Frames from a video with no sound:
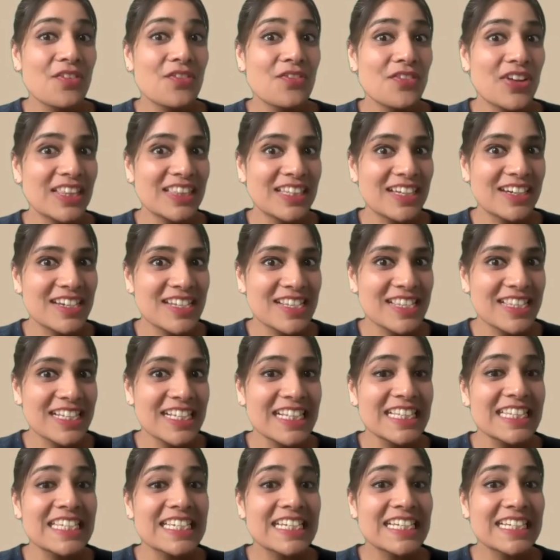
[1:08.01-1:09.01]
When the
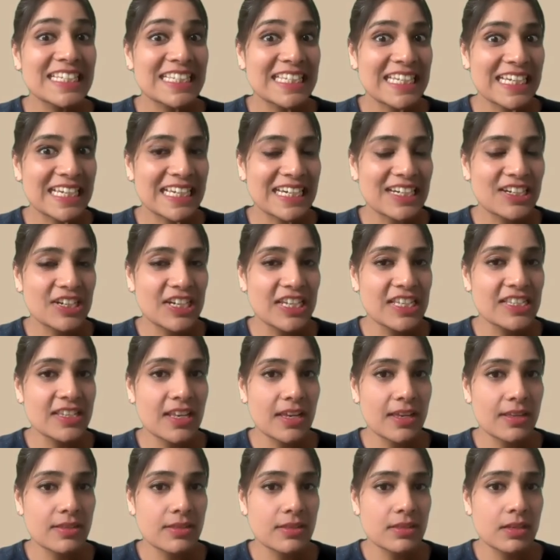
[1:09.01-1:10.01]
result
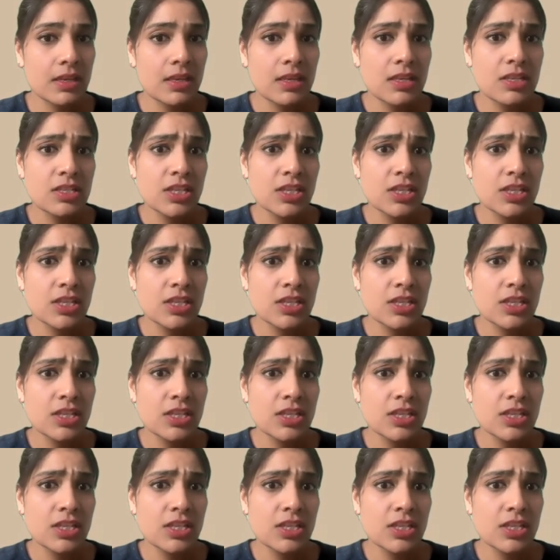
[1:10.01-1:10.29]
decreases.